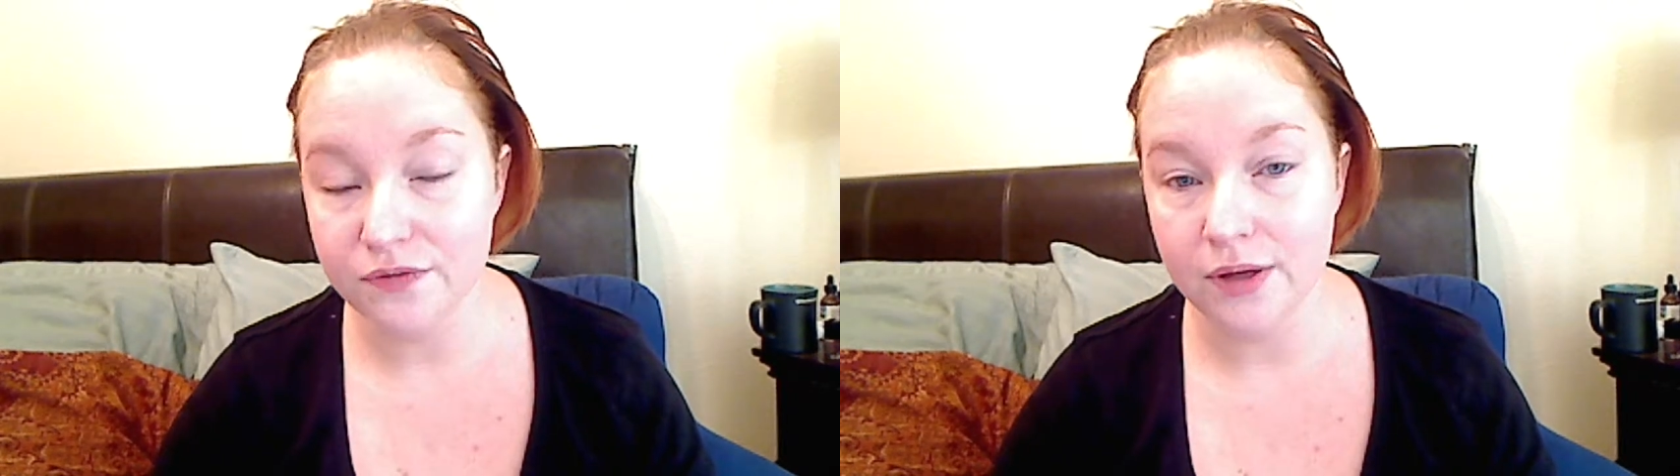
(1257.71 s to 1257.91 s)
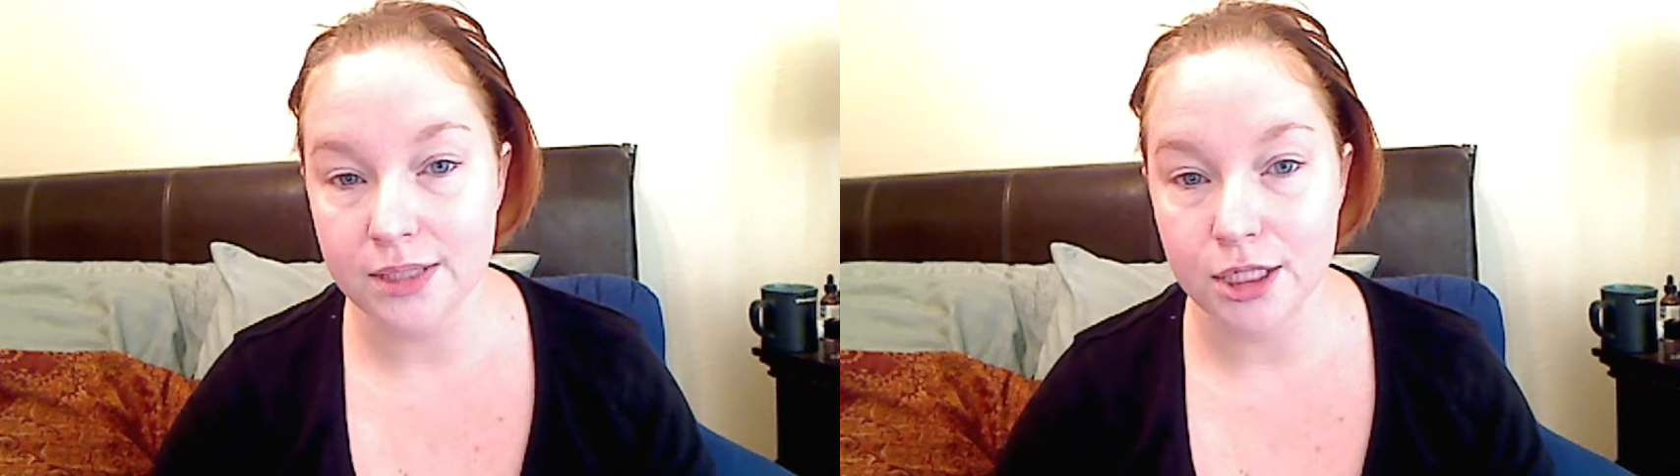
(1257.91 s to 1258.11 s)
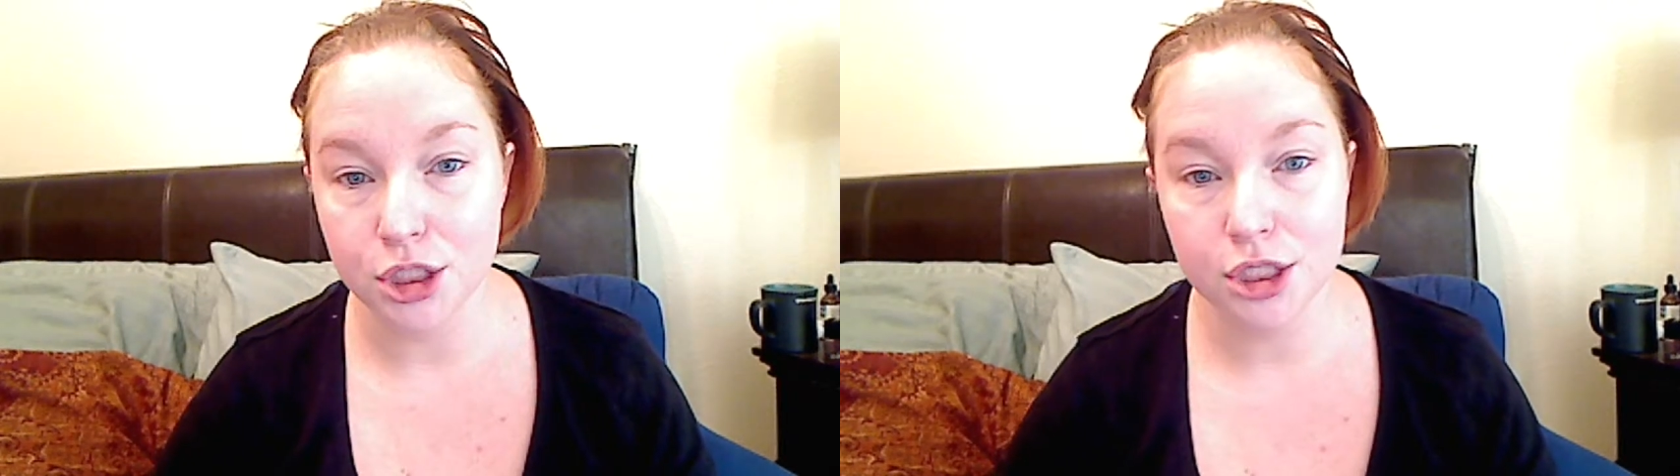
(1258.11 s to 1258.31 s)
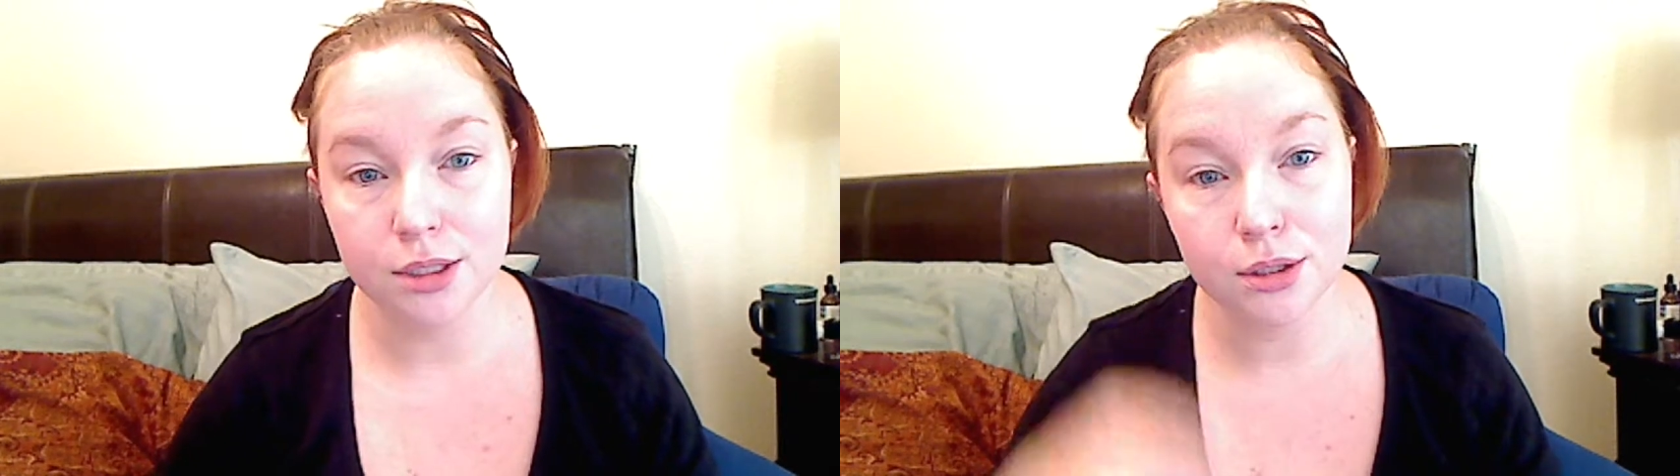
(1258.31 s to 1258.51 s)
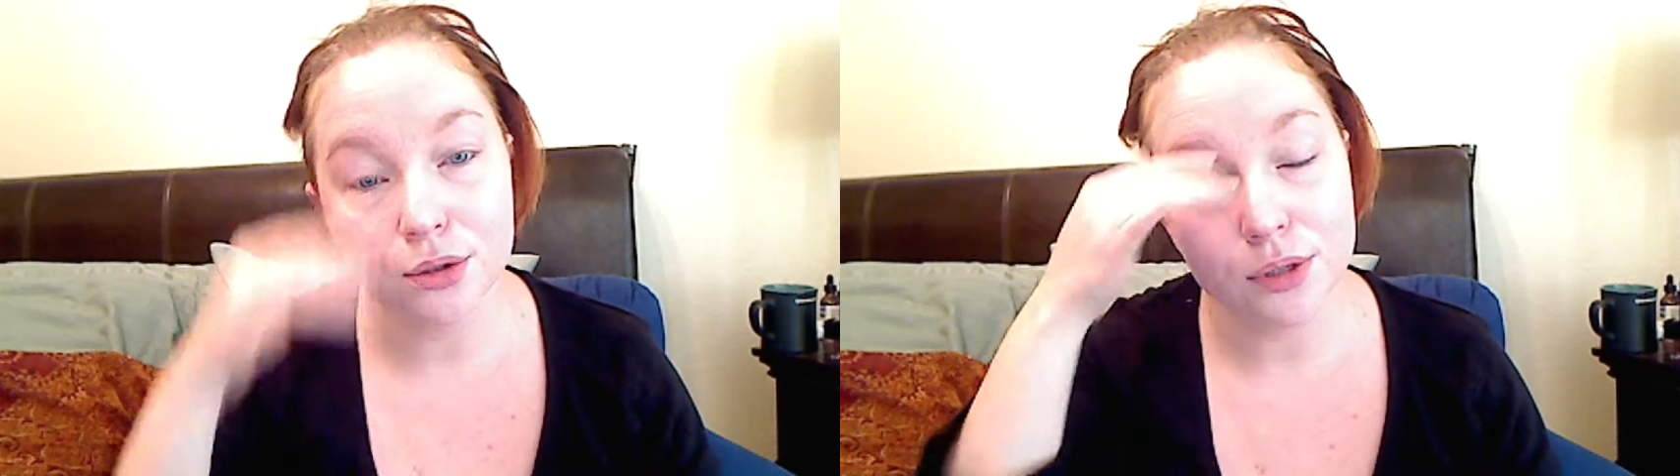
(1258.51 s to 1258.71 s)

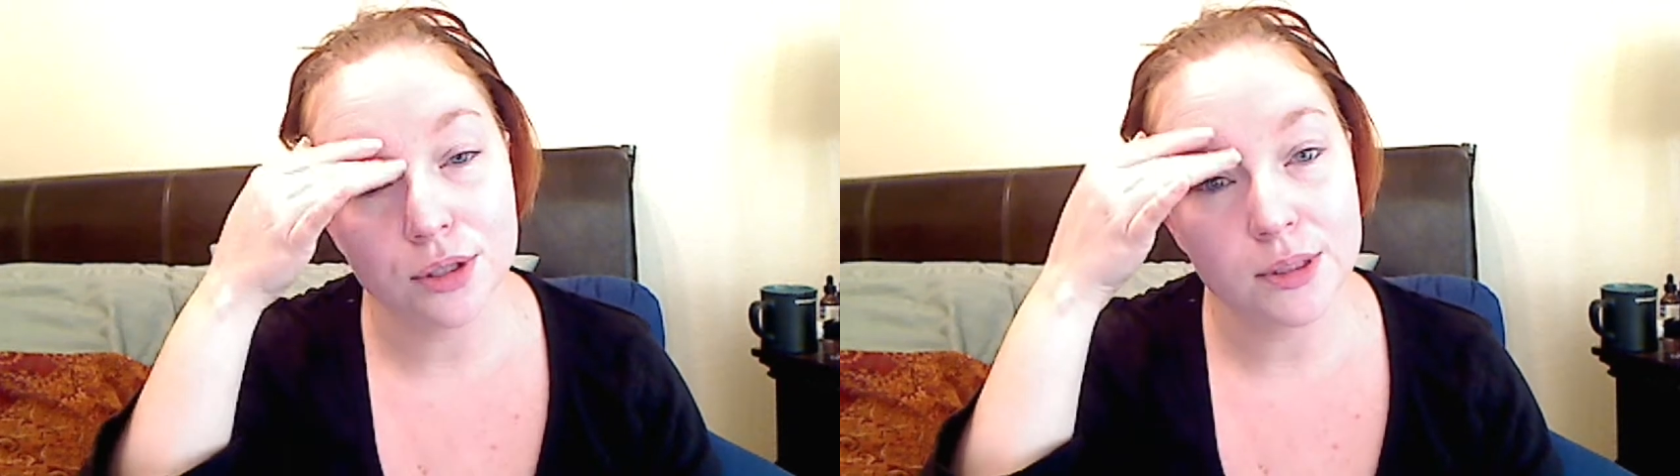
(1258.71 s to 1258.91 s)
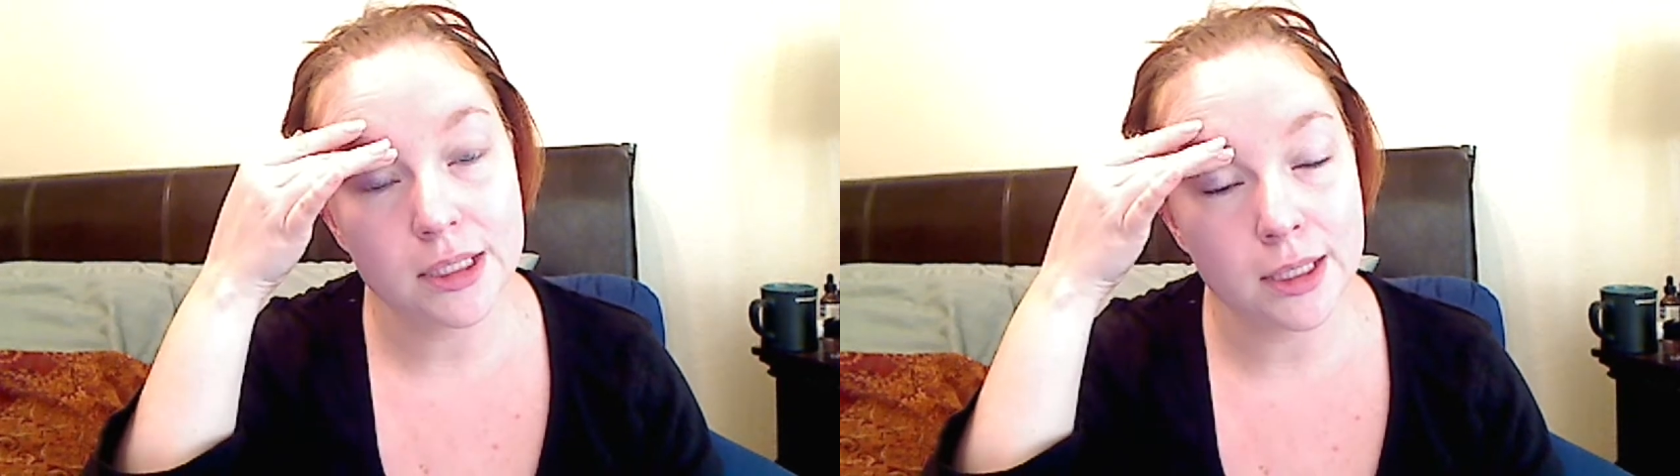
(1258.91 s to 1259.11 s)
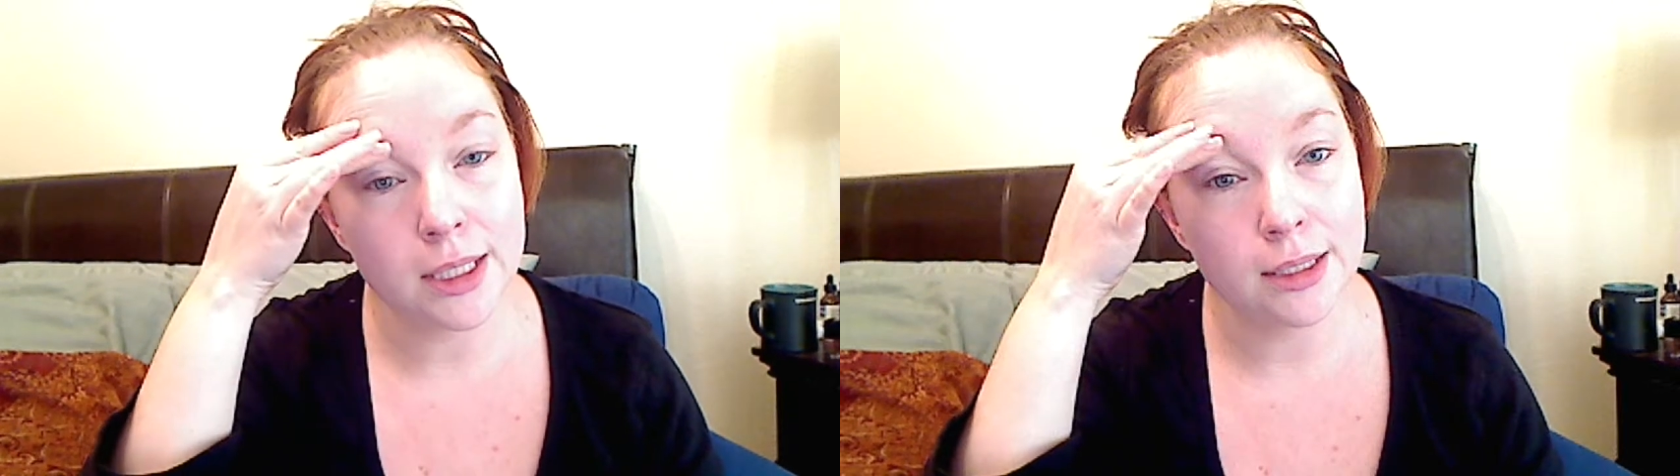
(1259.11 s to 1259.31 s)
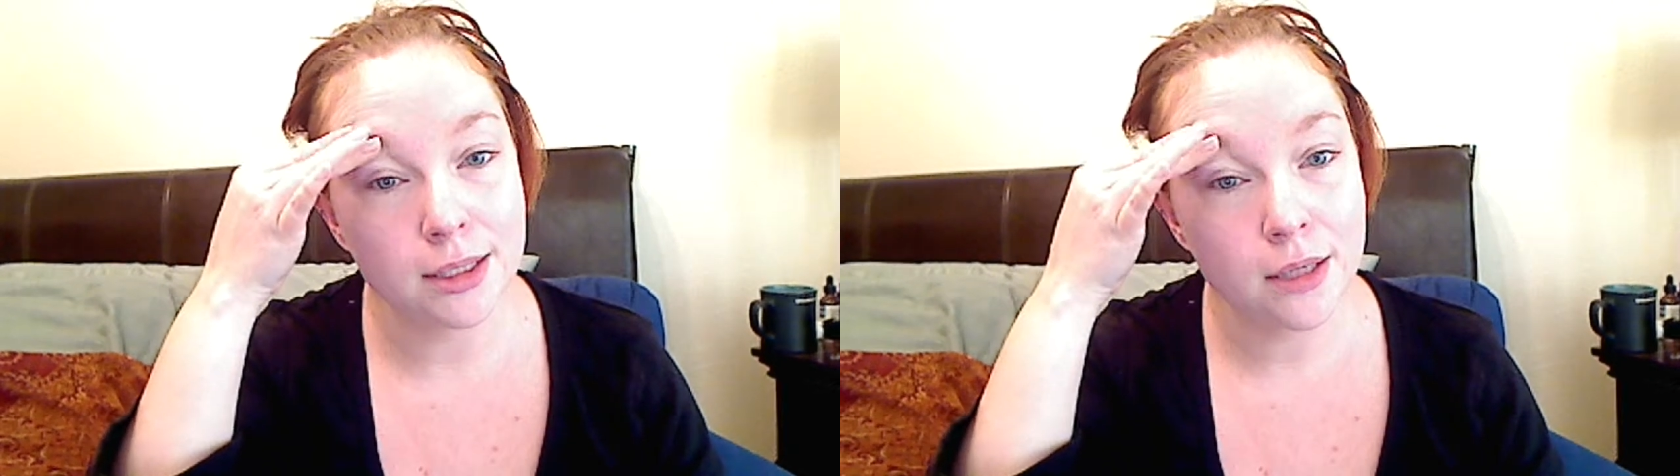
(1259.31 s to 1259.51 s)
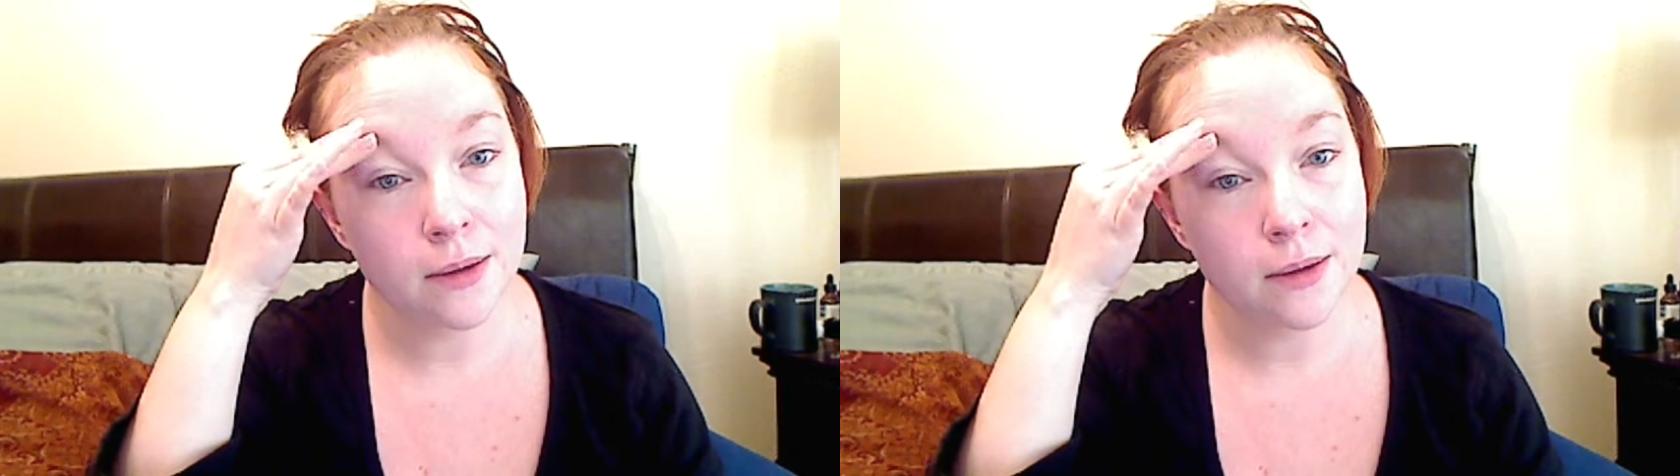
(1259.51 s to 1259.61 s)
foundation, you're using it